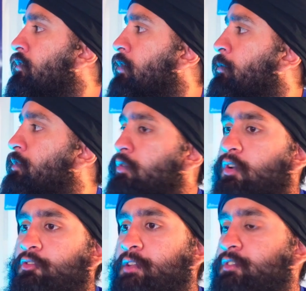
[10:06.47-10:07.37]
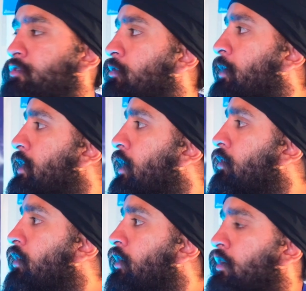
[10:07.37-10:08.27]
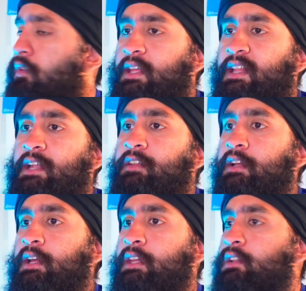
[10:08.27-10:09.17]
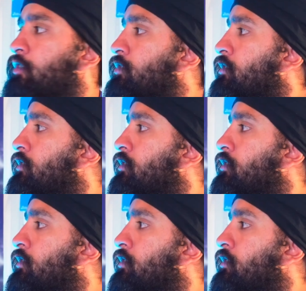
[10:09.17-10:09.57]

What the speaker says: right, which we're going to transition to right now, they landed Nikolai Ehlers.